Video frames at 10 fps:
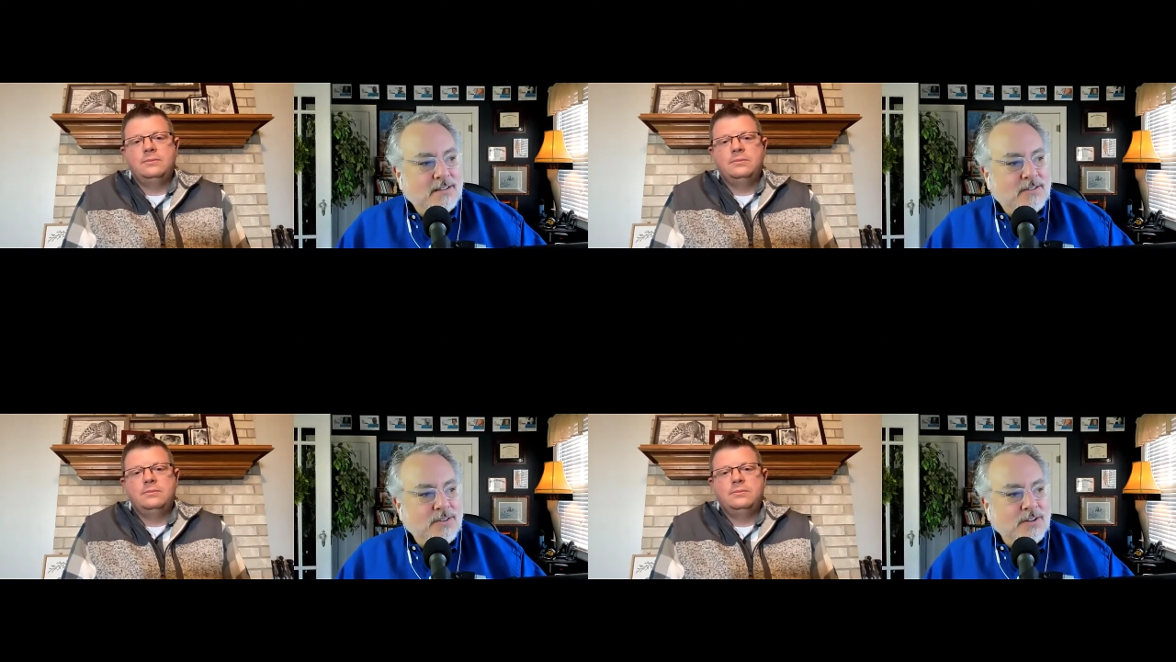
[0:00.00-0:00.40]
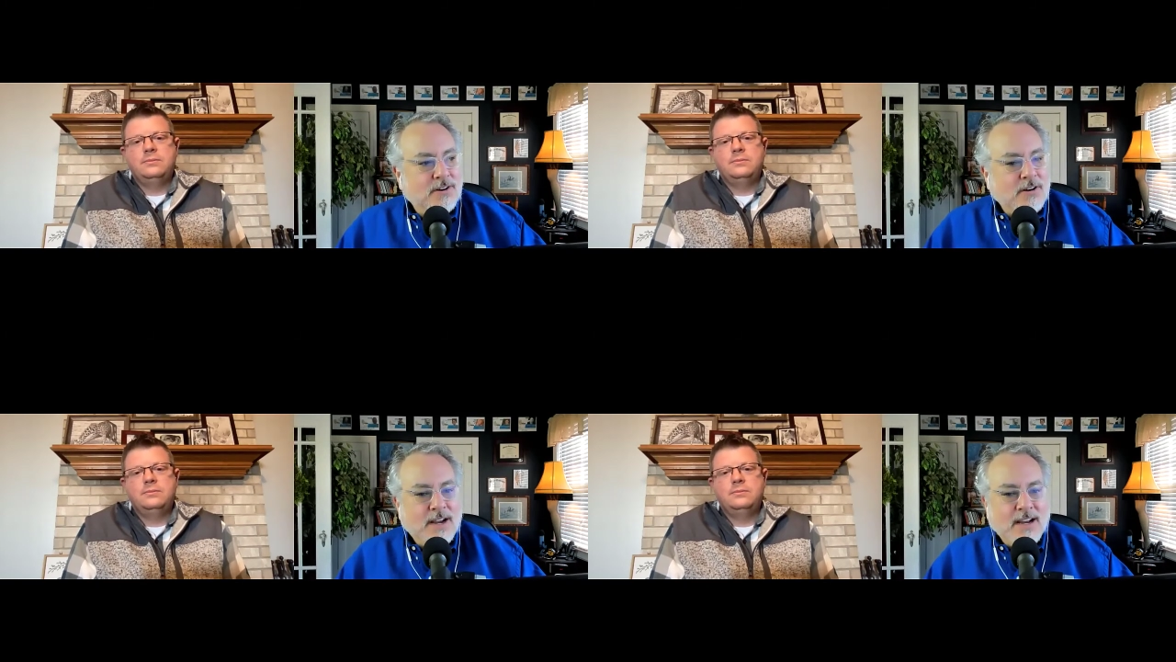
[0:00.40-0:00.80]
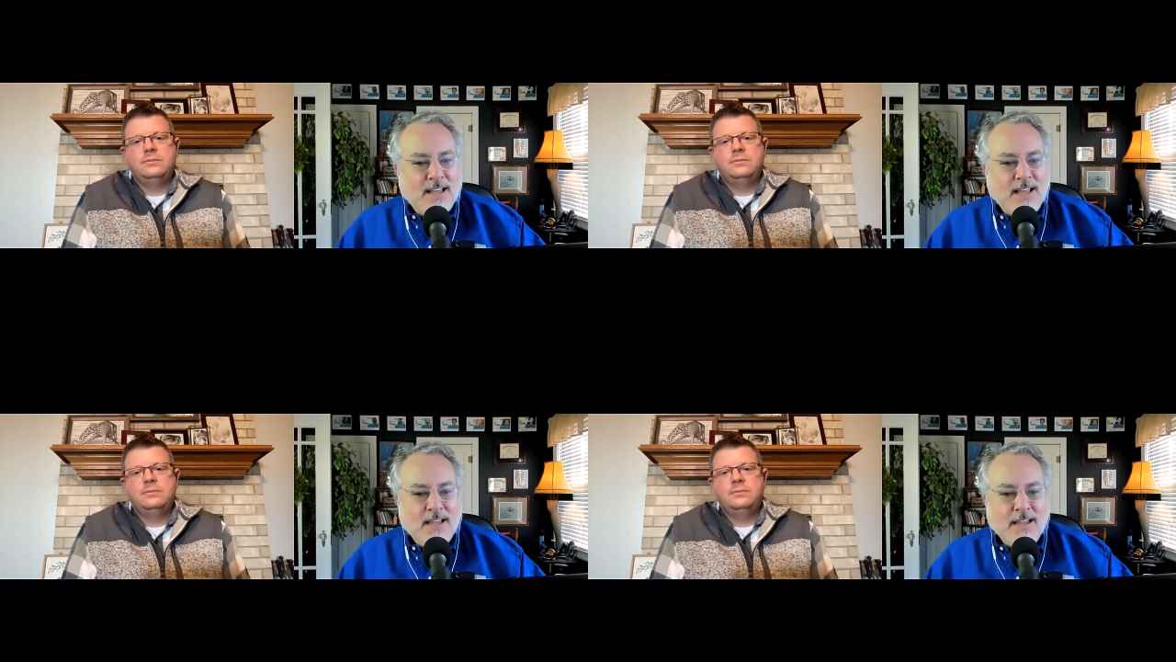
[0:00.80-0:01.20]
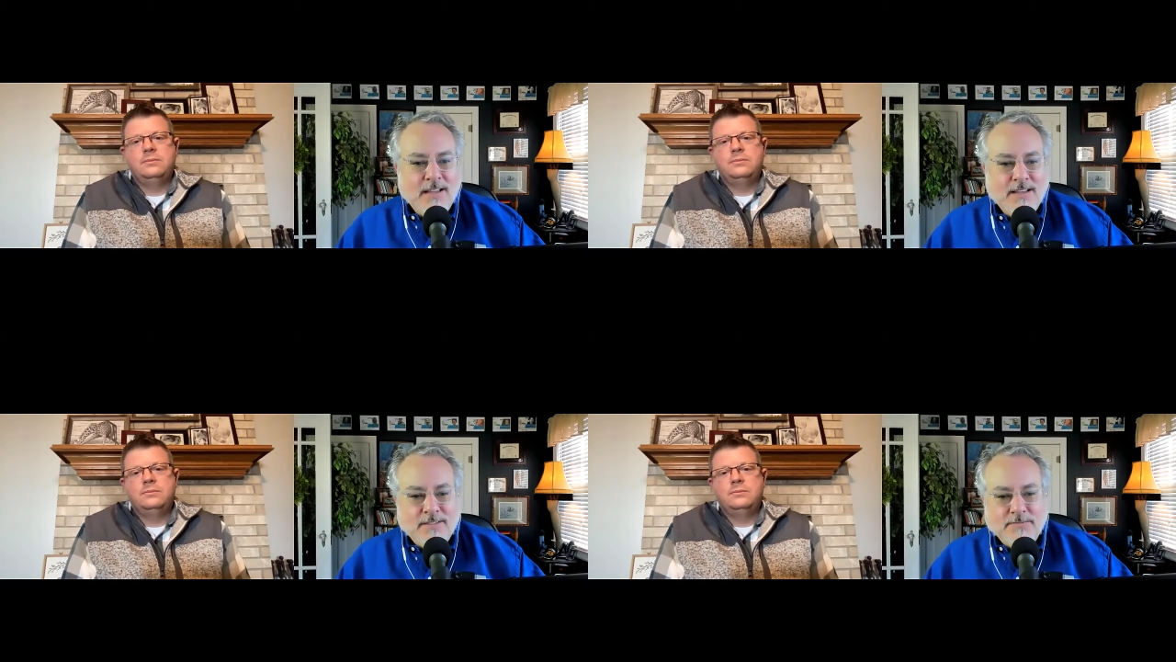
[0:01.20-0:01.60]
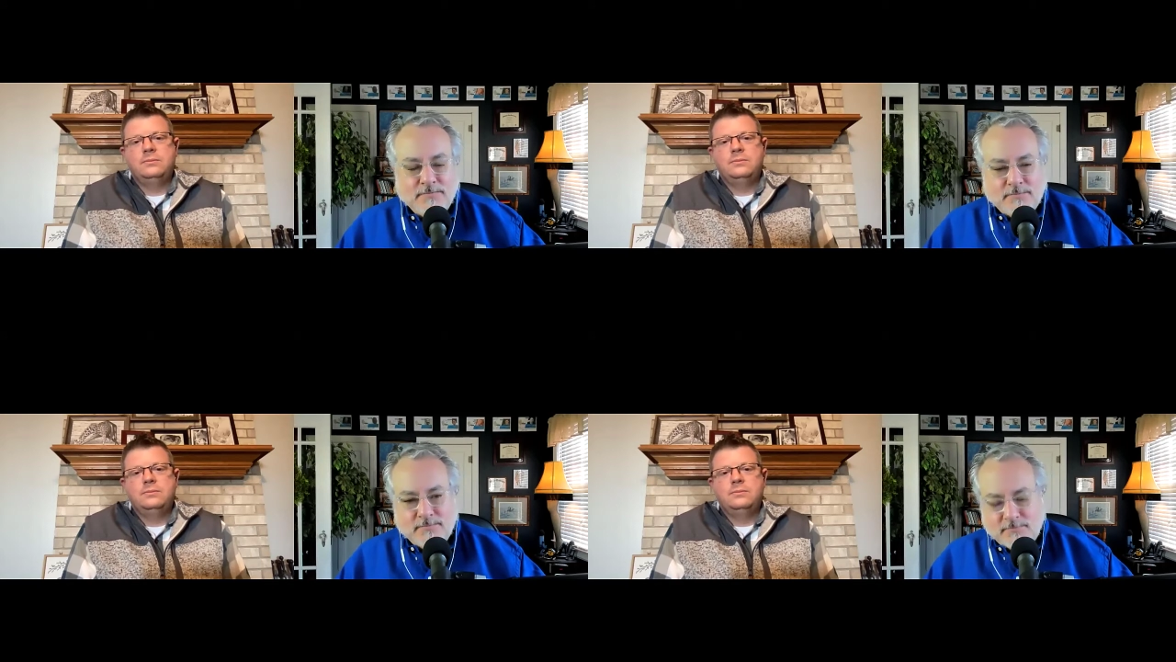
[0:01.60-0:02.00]
Speaker 1: the grade A
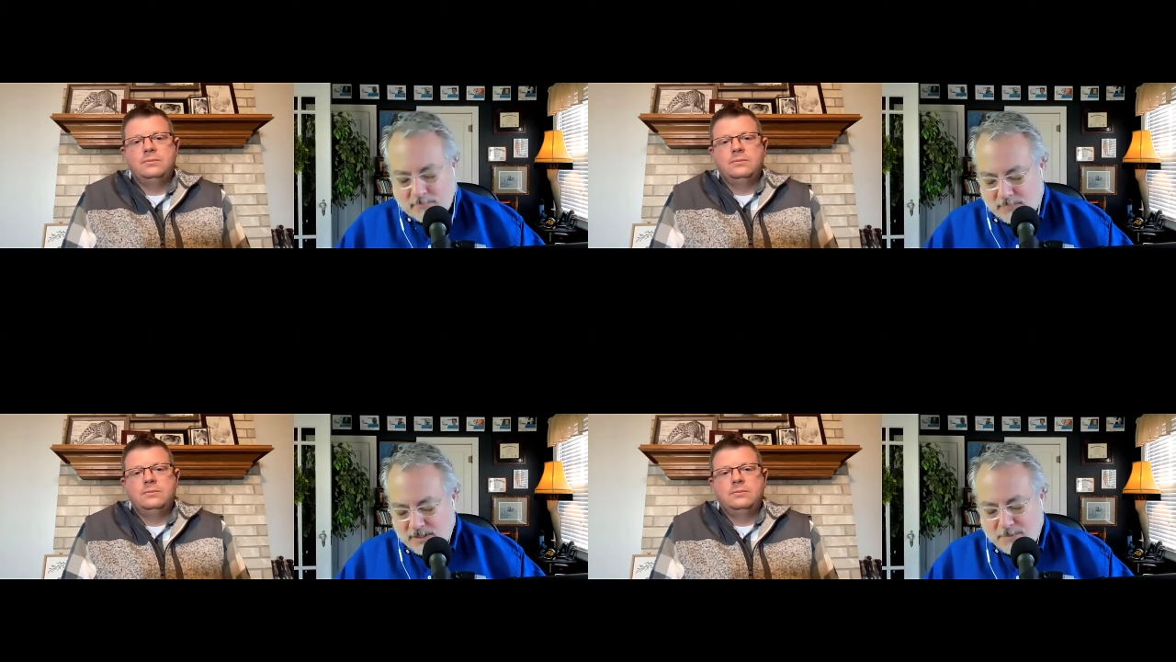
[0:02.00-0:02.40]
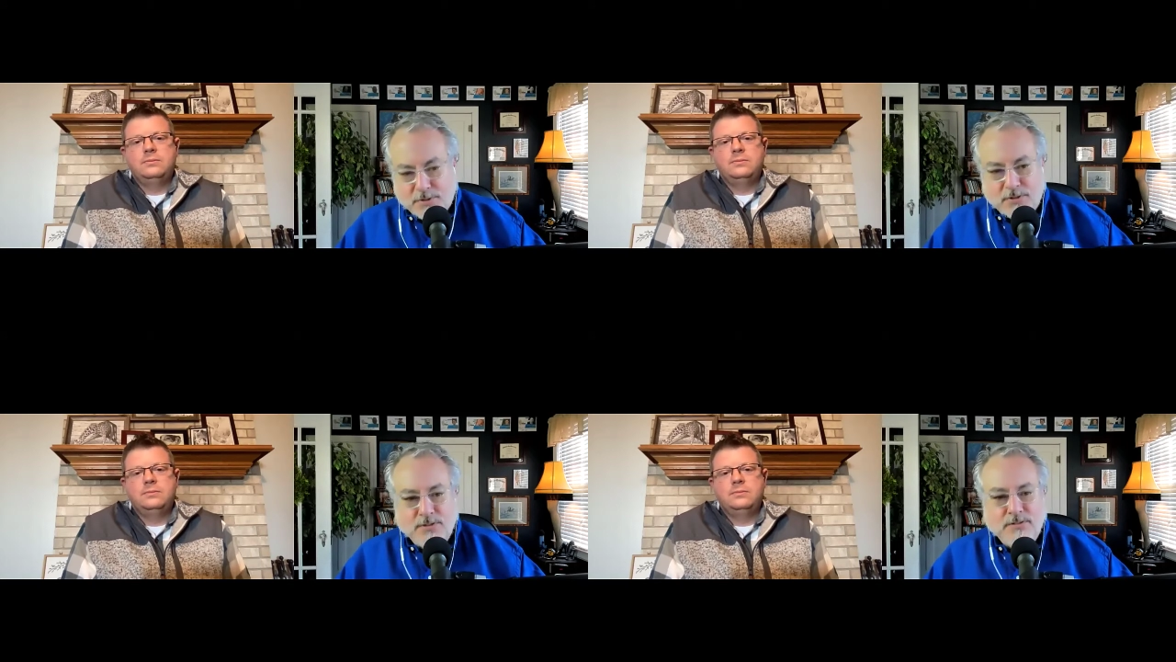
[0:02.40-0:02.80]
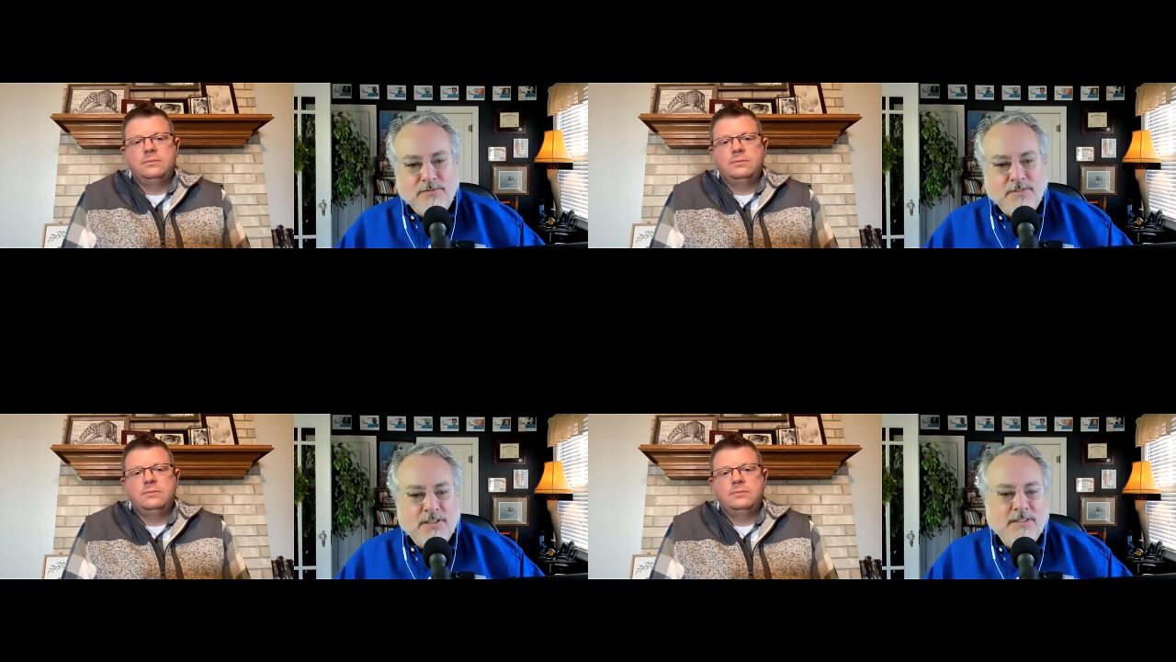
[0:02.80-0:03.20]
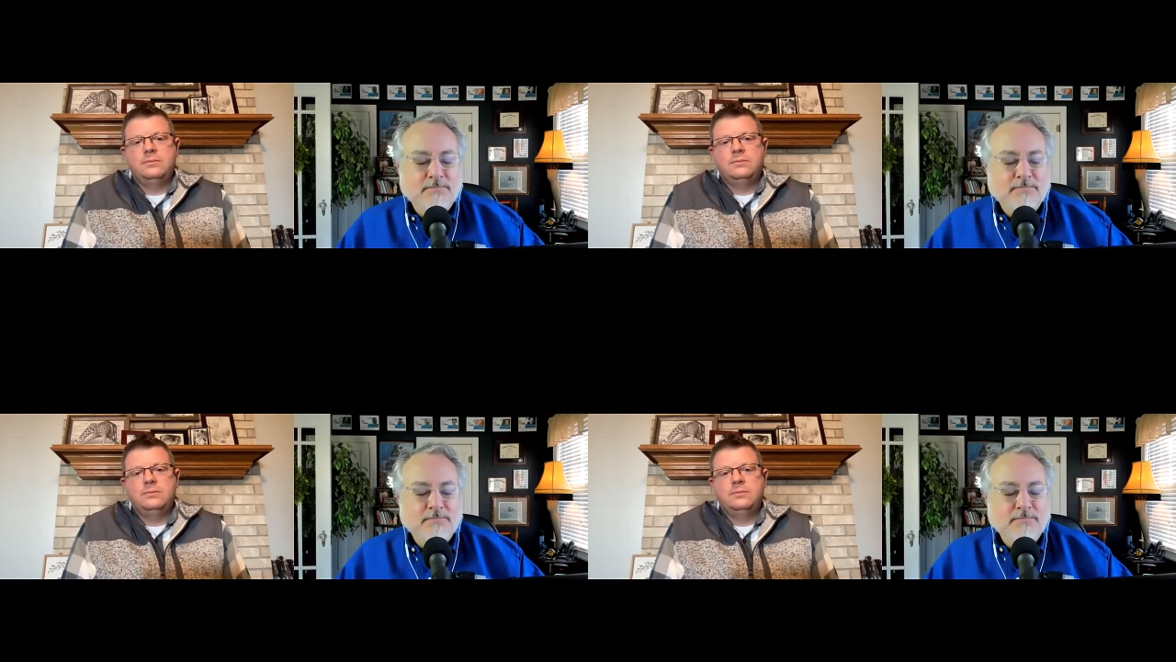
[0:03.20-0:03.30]
approved